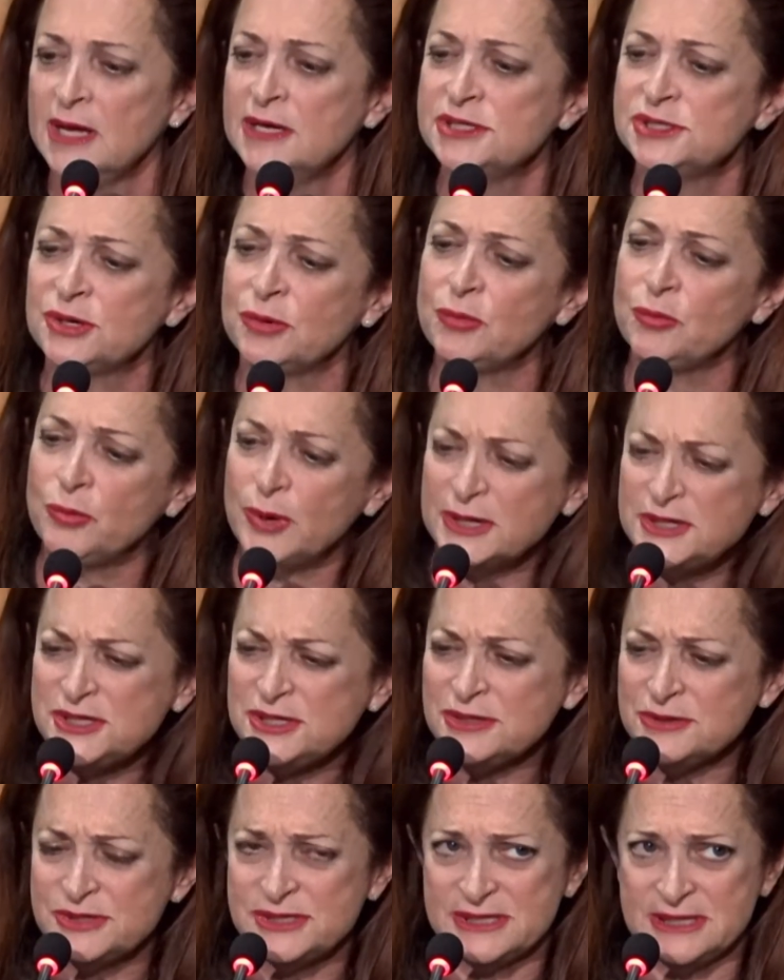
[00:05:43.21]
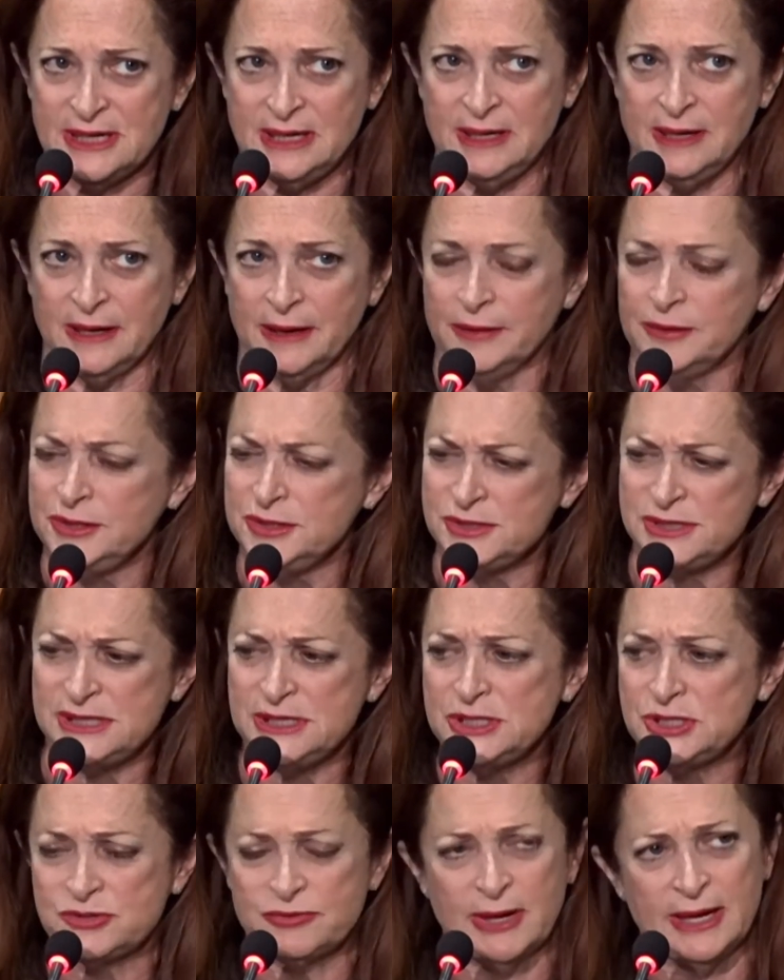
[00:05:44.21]
So what do you see here? You
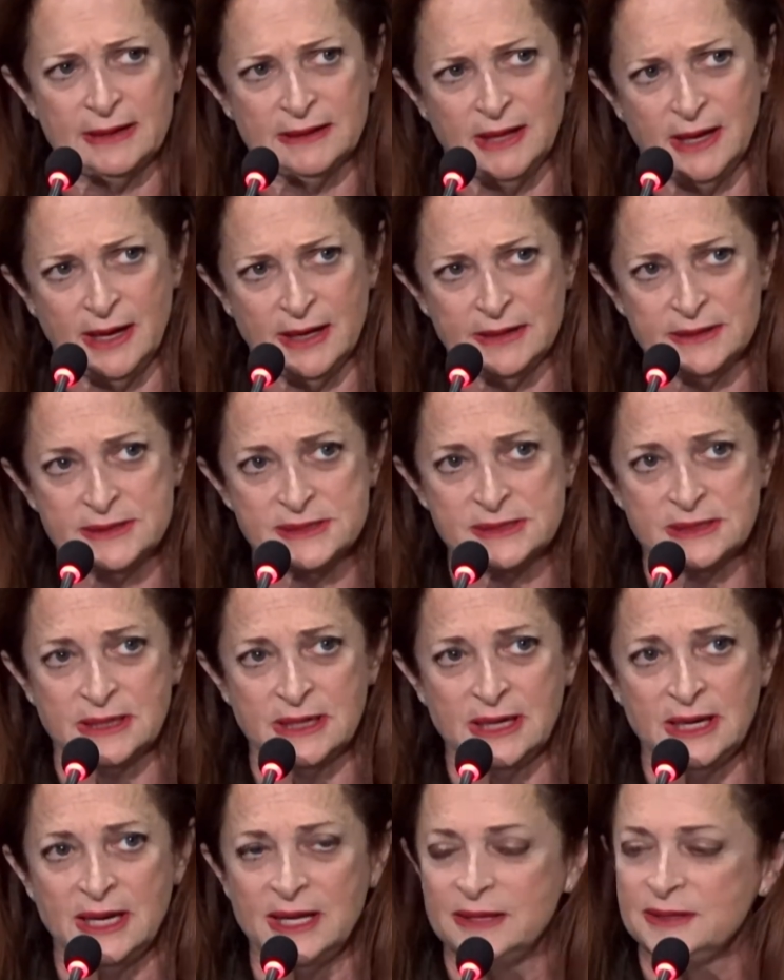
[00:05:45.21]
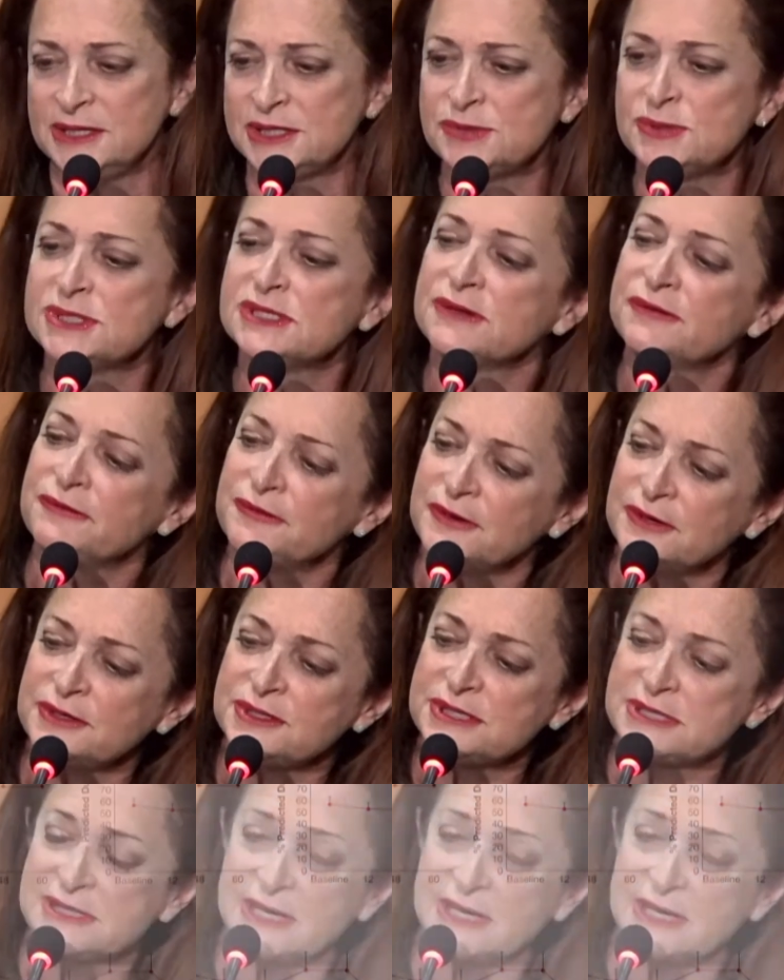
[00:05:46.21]
see straight lines. This was the first